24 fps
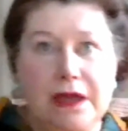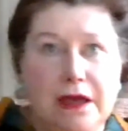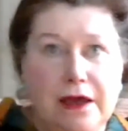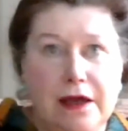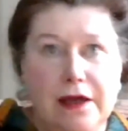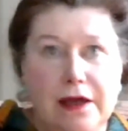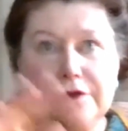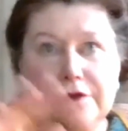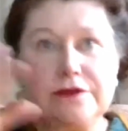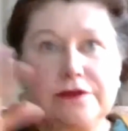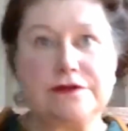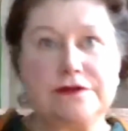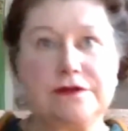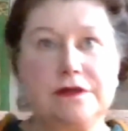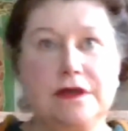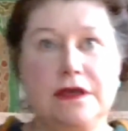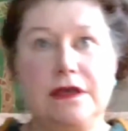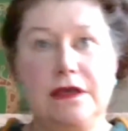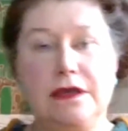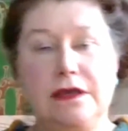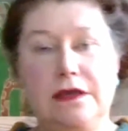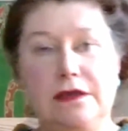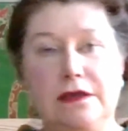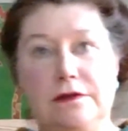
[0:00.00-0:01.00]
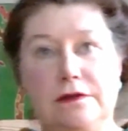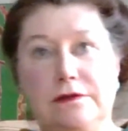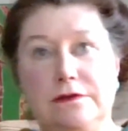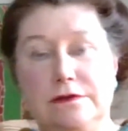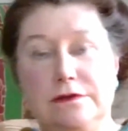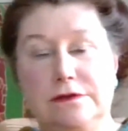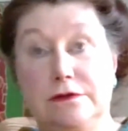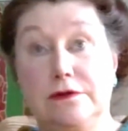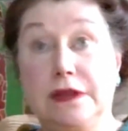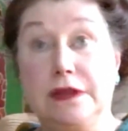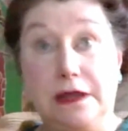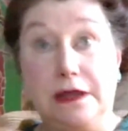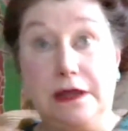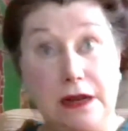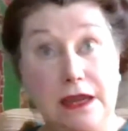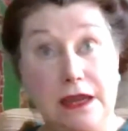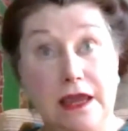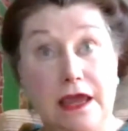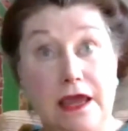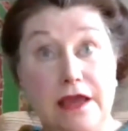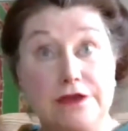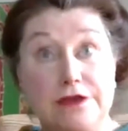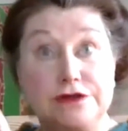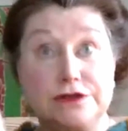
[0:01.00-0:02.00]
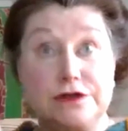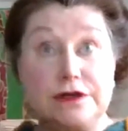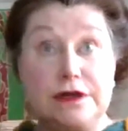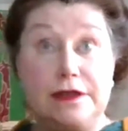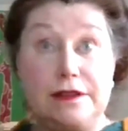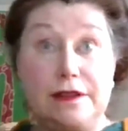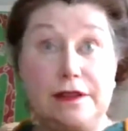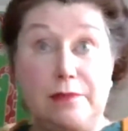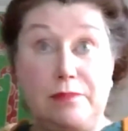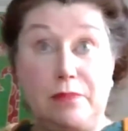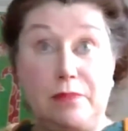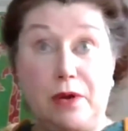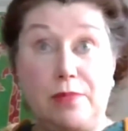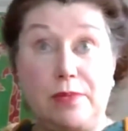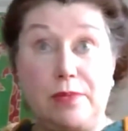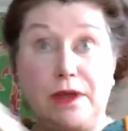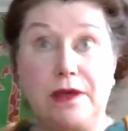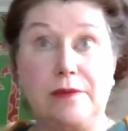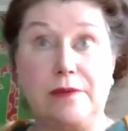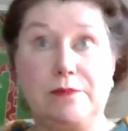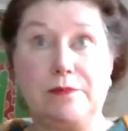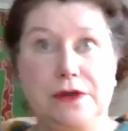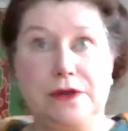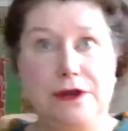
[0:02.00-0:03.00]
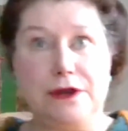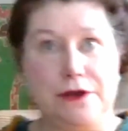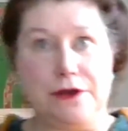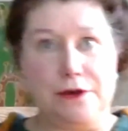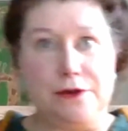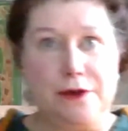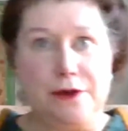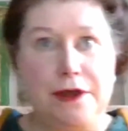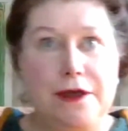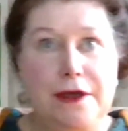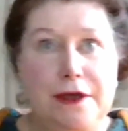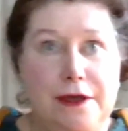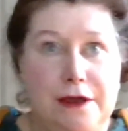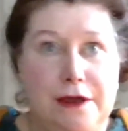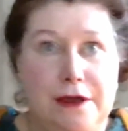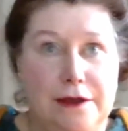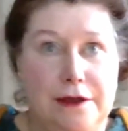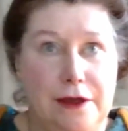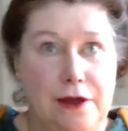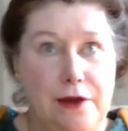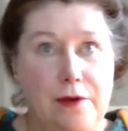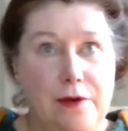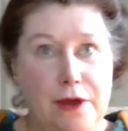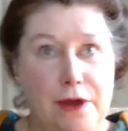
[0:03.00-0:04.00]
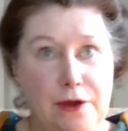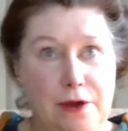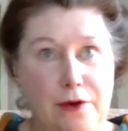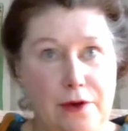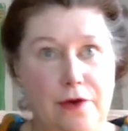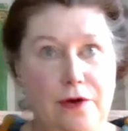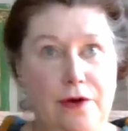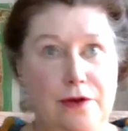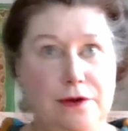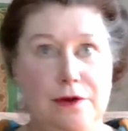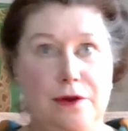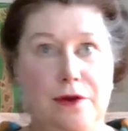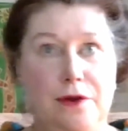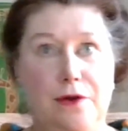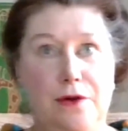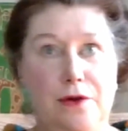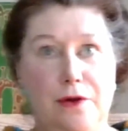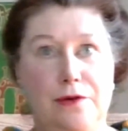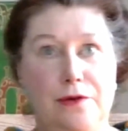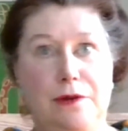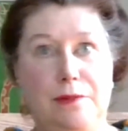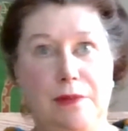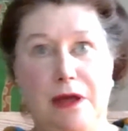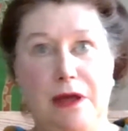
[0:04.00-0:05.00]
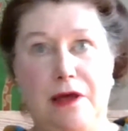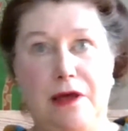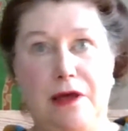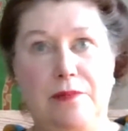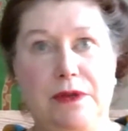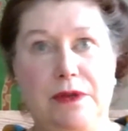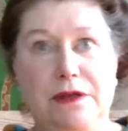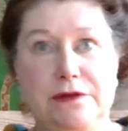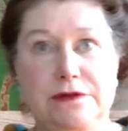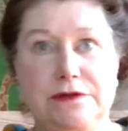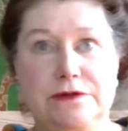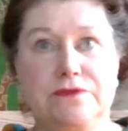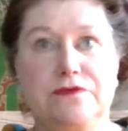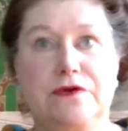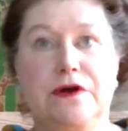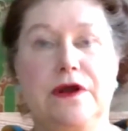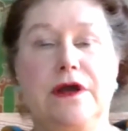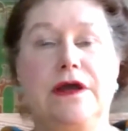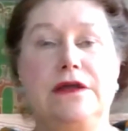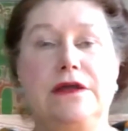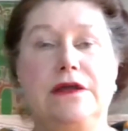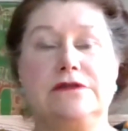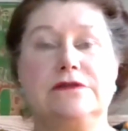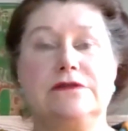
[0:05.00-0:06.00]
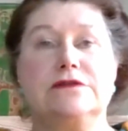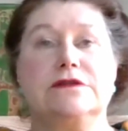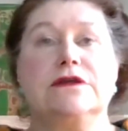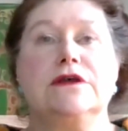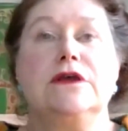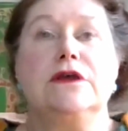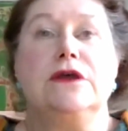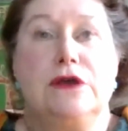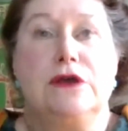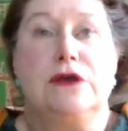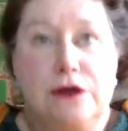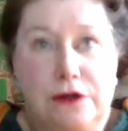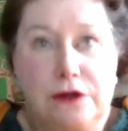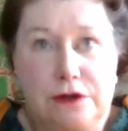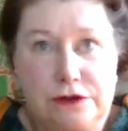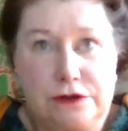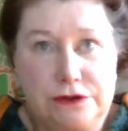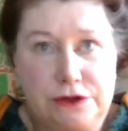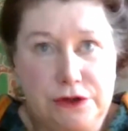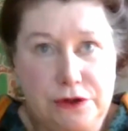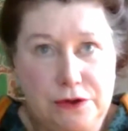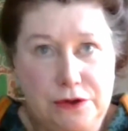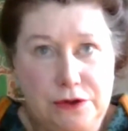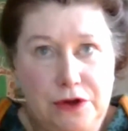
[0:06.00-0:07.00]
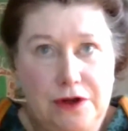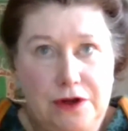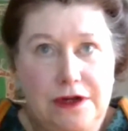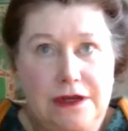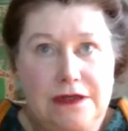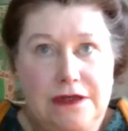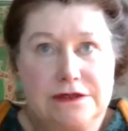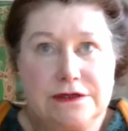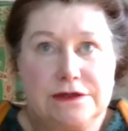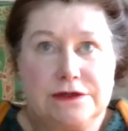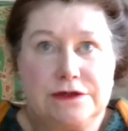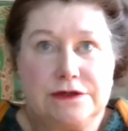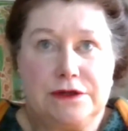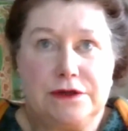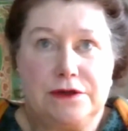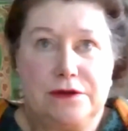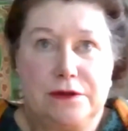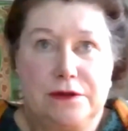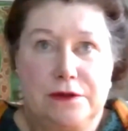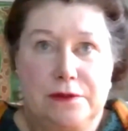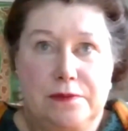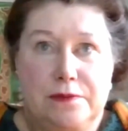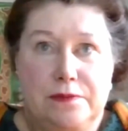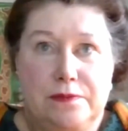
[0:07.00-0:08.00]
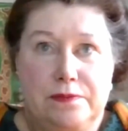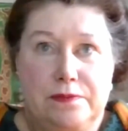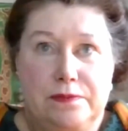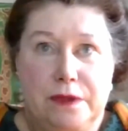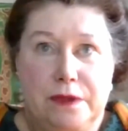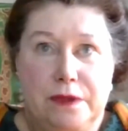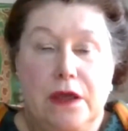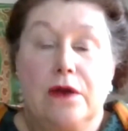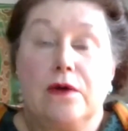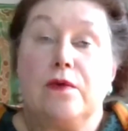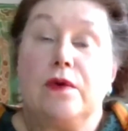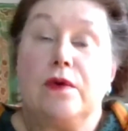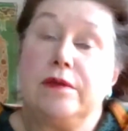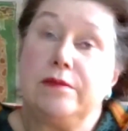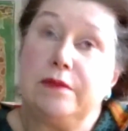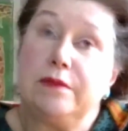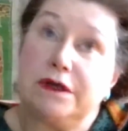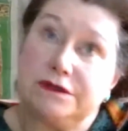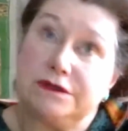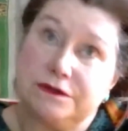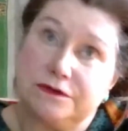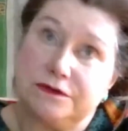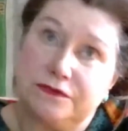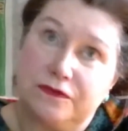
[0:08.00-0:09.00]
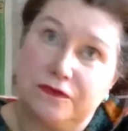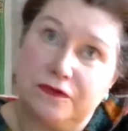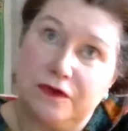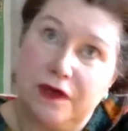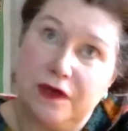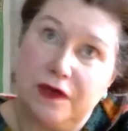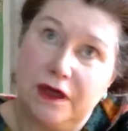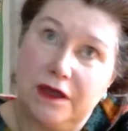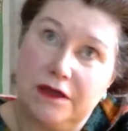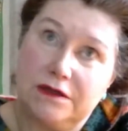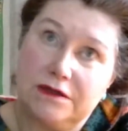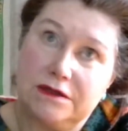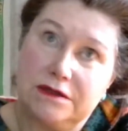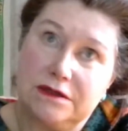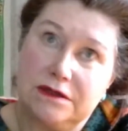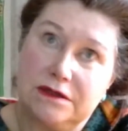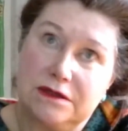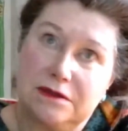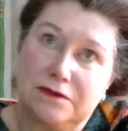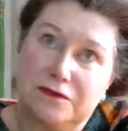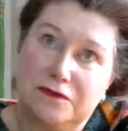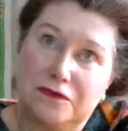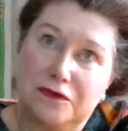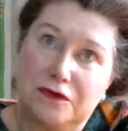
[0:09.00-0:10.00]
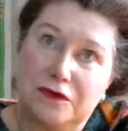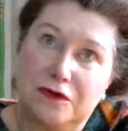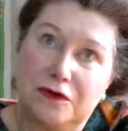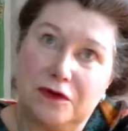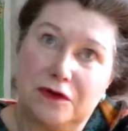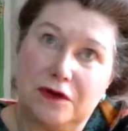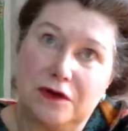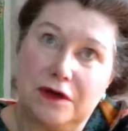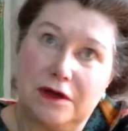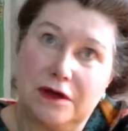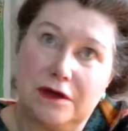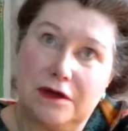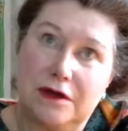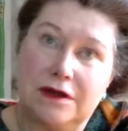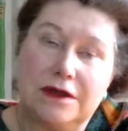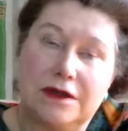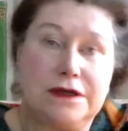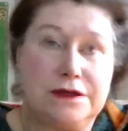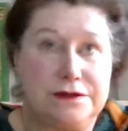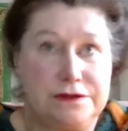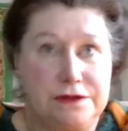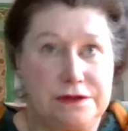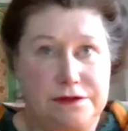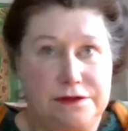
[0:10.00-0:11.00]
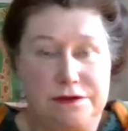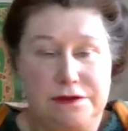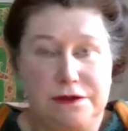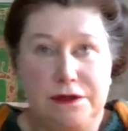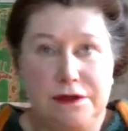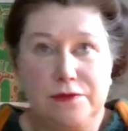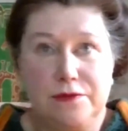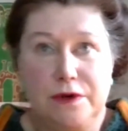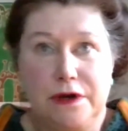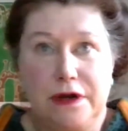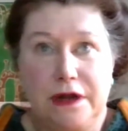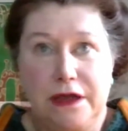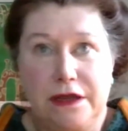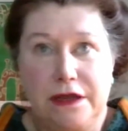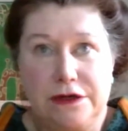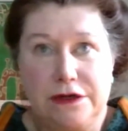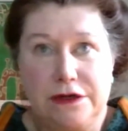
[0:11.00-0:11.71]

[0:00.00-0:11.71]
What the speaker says: behind the scenes, or then occasionally they pop up, you know, going on and on about bills of rights. Do not listen to them. We must fight for our existing